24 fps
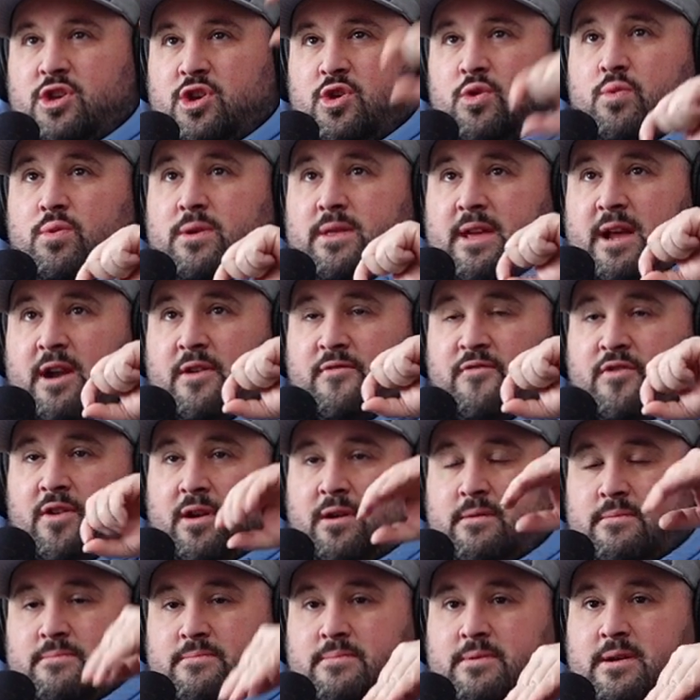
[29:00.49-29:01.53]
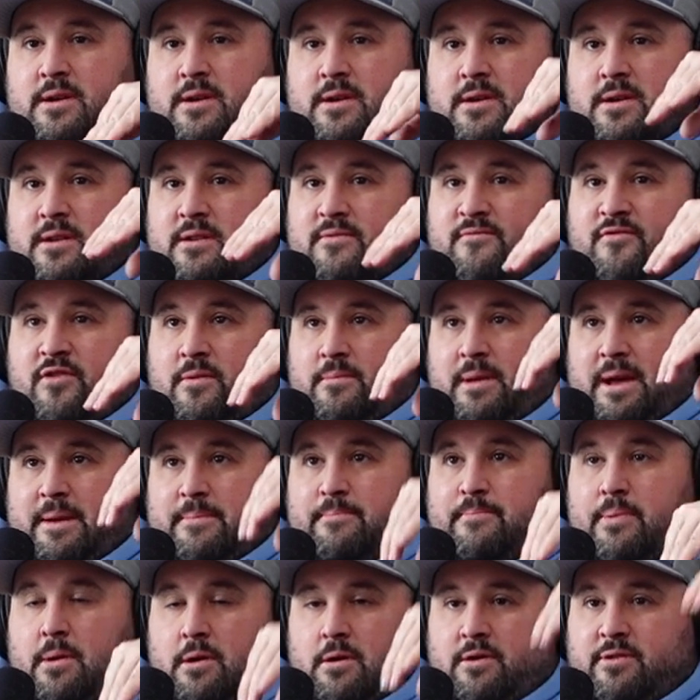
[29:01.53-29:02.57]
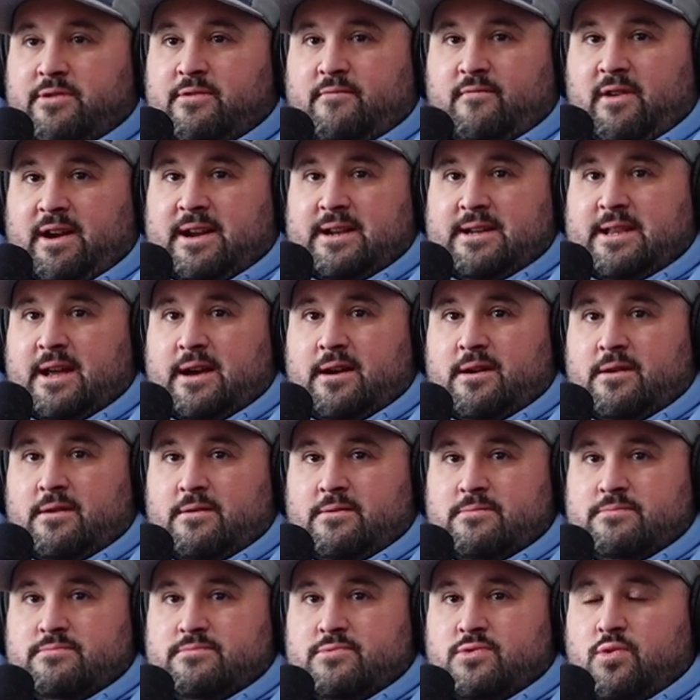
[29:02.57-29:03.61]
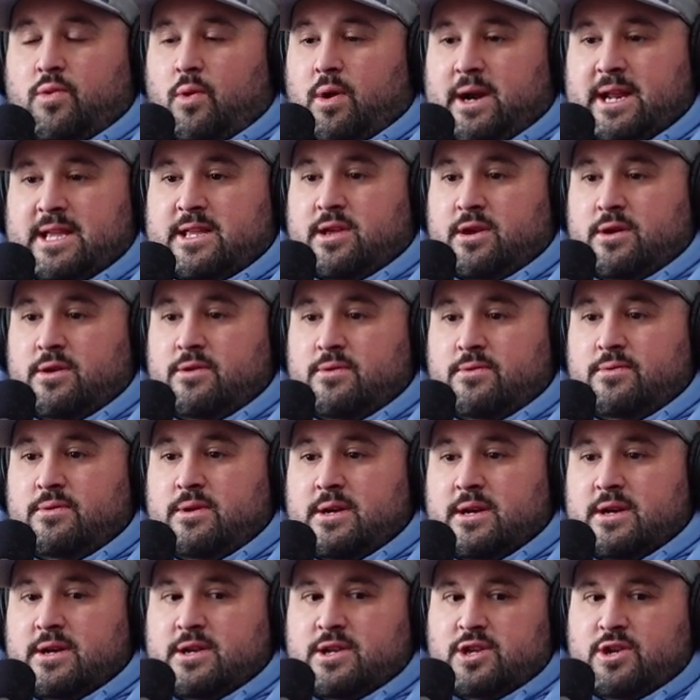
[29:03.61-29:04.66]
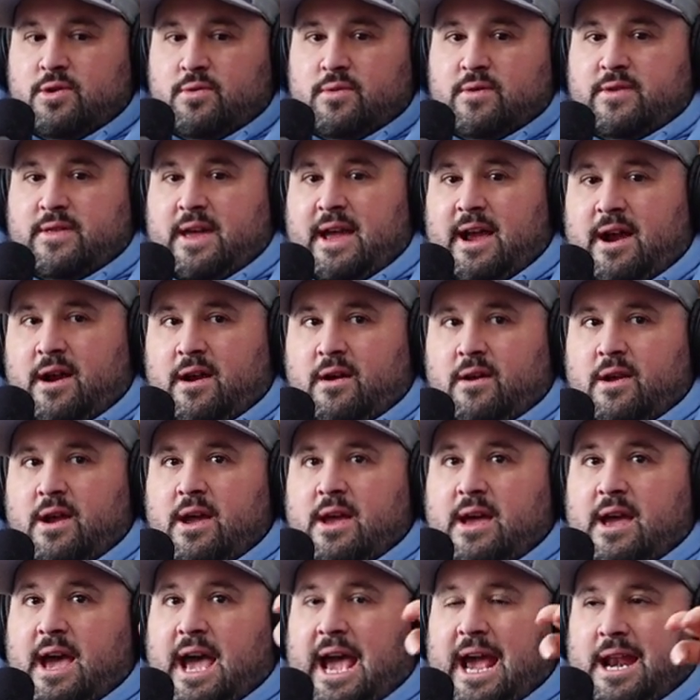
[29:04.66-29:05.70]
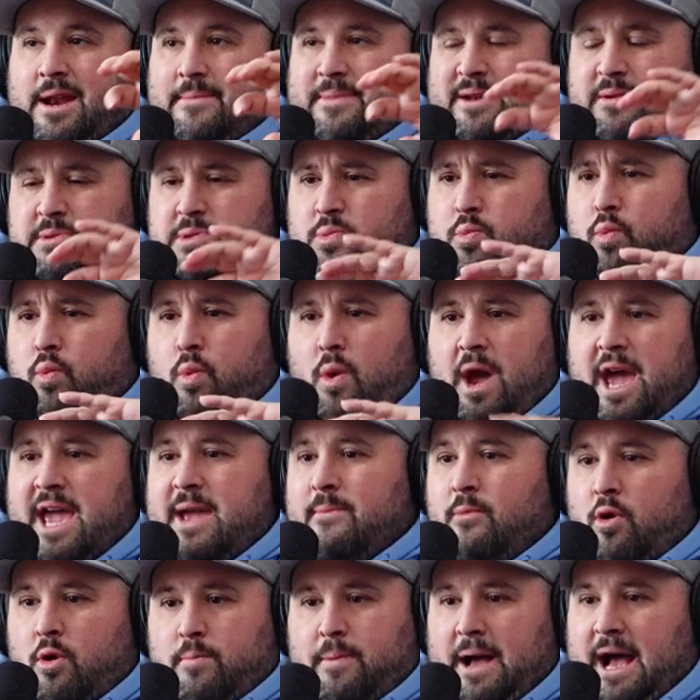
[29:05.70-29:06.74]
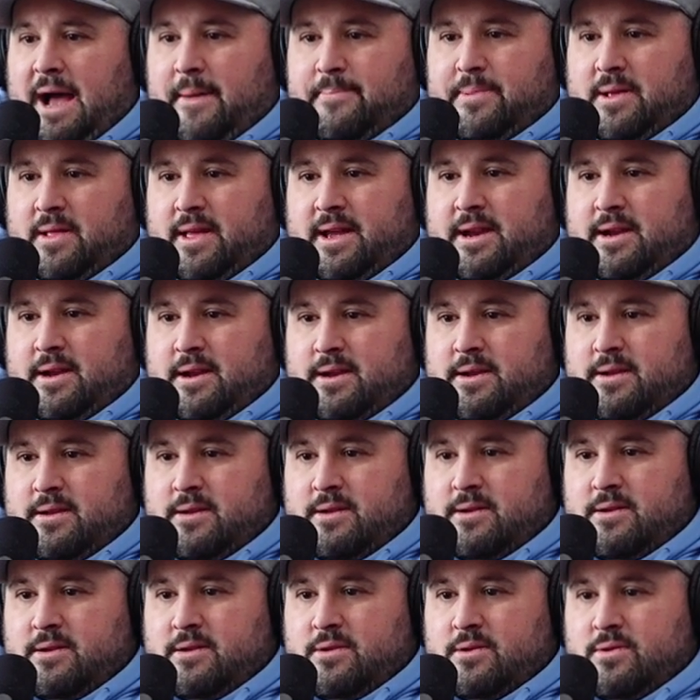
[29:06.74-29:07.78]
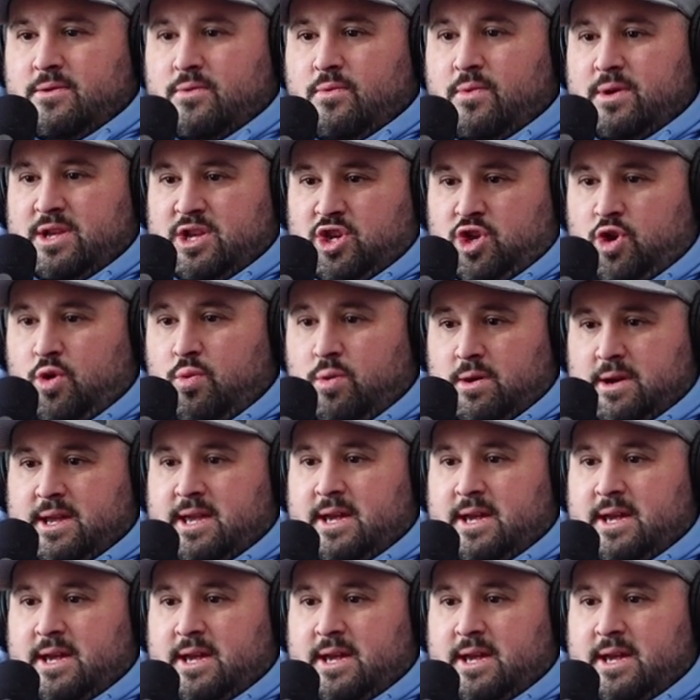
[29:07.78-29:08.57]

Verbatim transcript: you were there from like birth right until 22, you were there. And I mean, it was way more populated when you were a